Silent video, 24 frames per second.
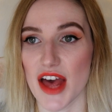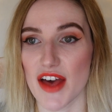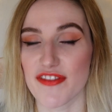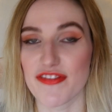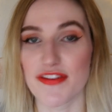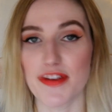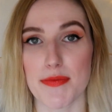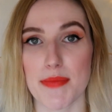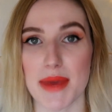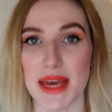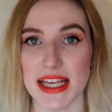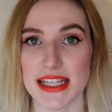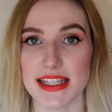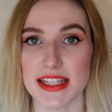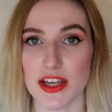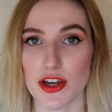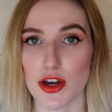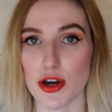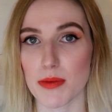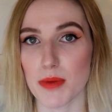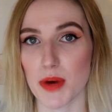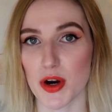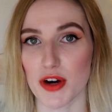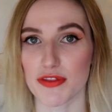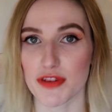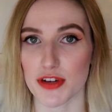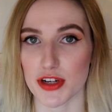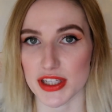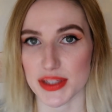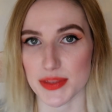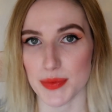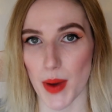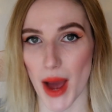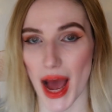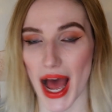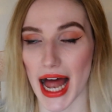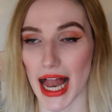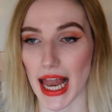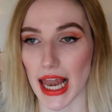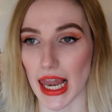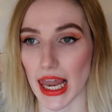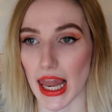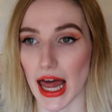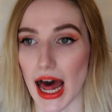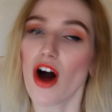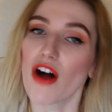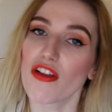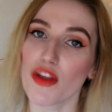for me to come over as
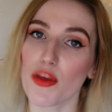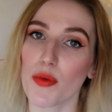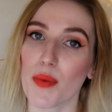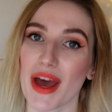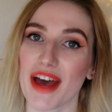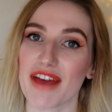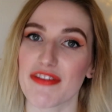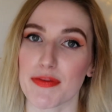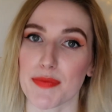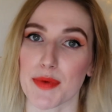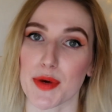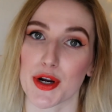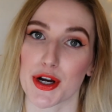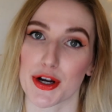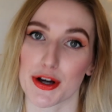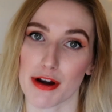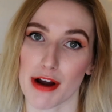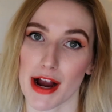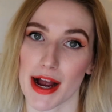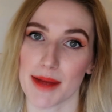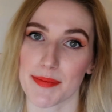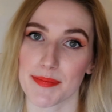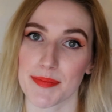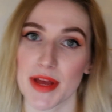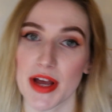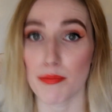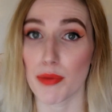well on the waiver program.